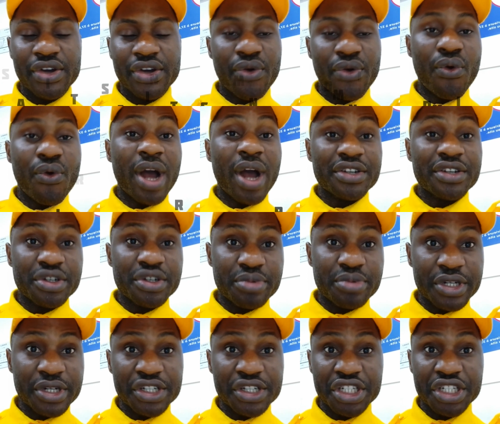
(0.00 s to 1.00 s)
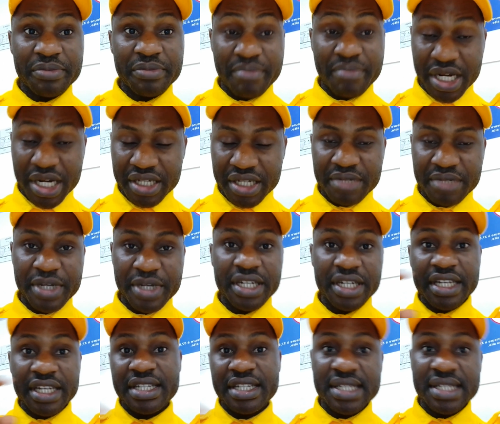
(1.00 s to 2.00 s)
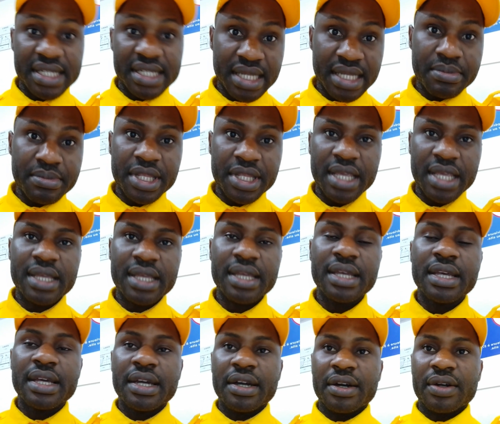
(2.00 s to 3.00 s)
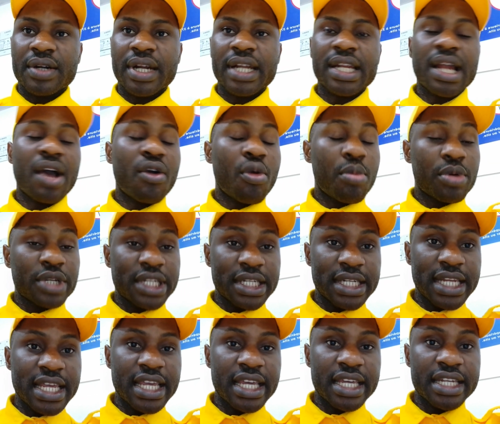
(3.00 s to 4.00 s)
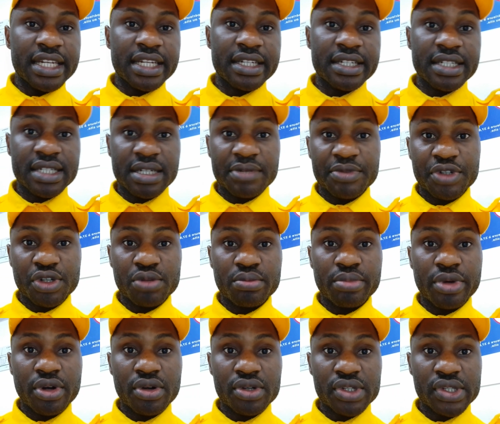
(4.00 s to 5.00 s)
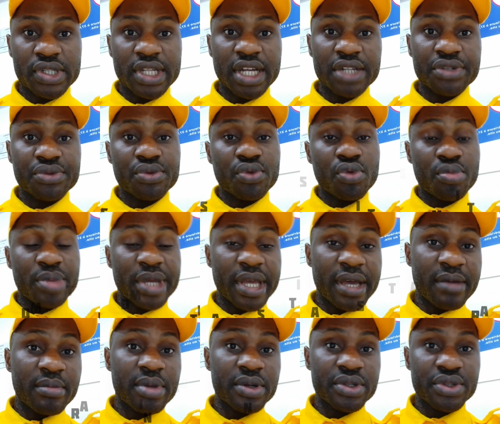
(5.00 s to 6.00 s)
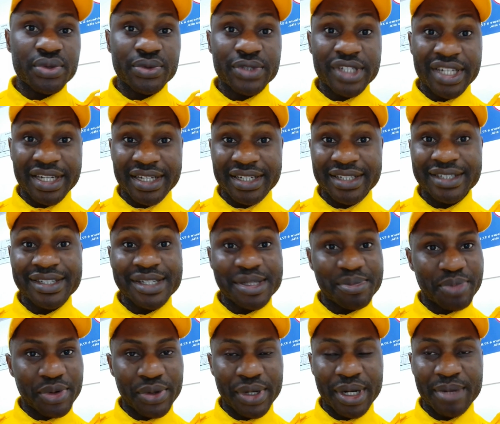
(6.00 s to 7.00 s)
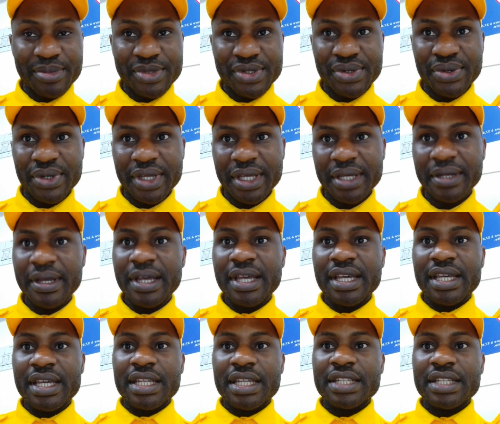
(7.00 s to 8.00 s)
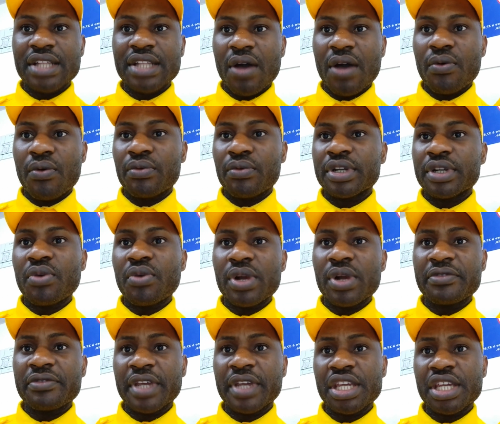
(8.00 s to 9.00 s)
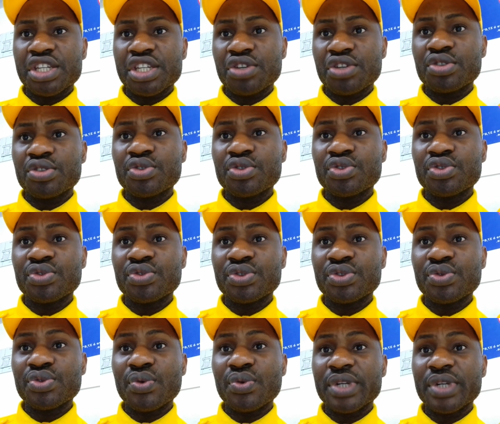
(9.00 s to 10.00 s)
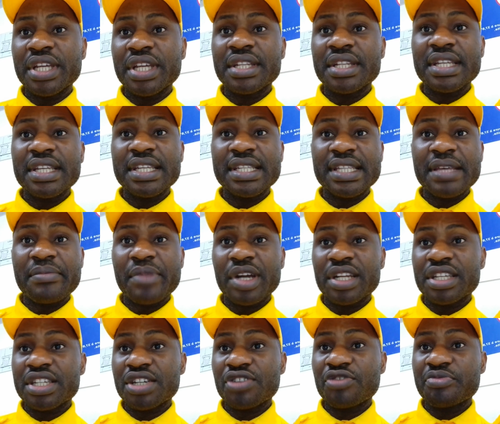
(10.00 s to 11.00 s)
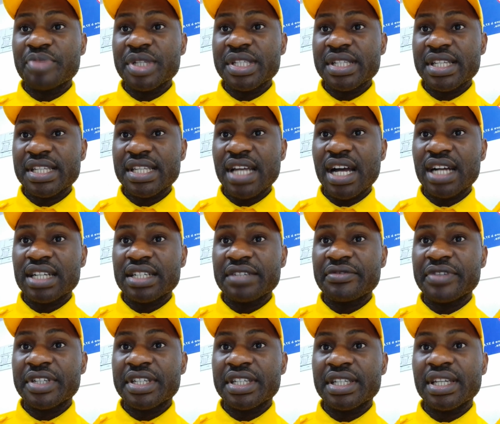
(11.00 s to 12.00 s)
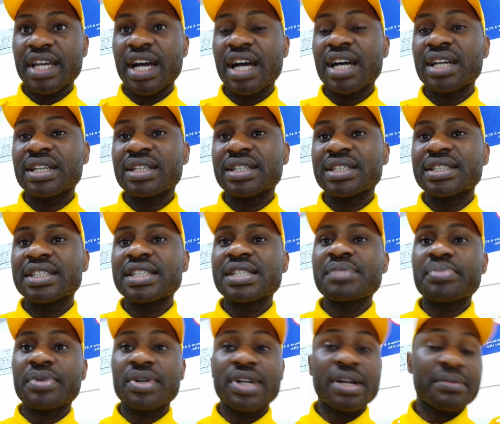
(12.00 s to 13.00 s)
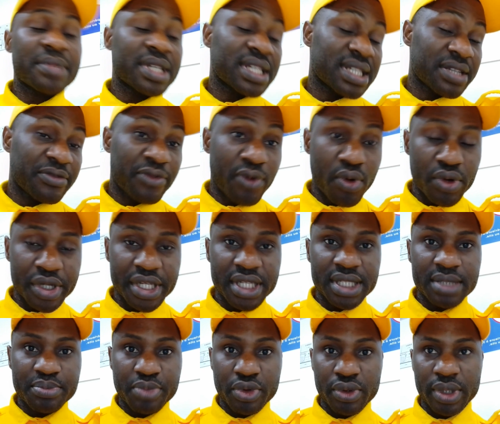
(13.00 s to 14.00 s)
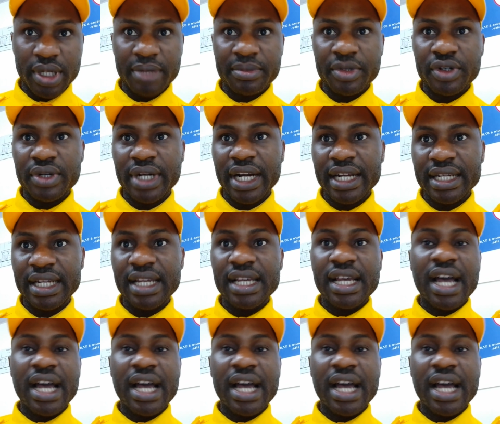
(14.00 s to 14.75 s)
or entrepreneurship management. It is the same thing. All right, I will put a link in the description box that you will be able to check these programs. Okay, now the qualification you will need is a manager of business activity, and this program is a 4 years program. All right,